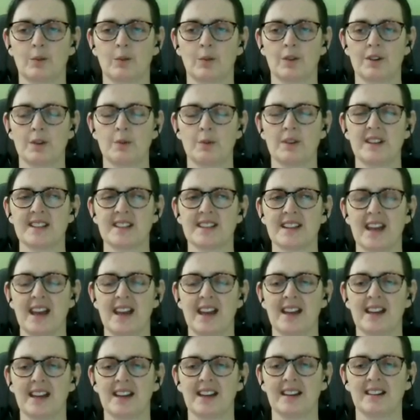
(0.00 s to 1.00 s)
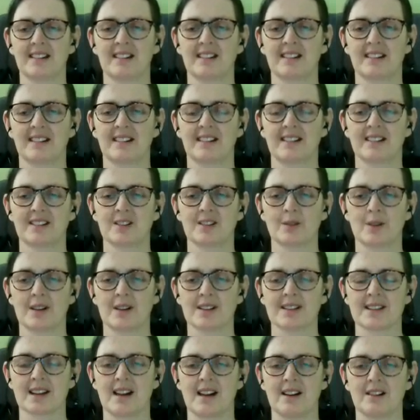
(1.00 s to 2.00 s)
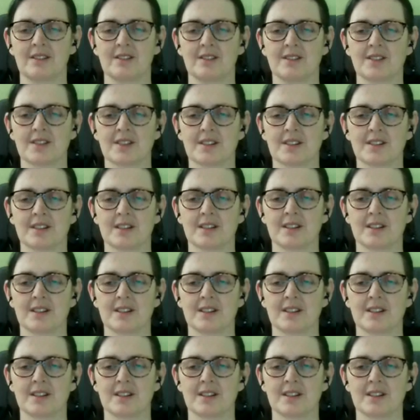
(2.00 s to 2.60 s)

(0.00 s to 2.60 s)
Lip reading: What are we saying to ourselves?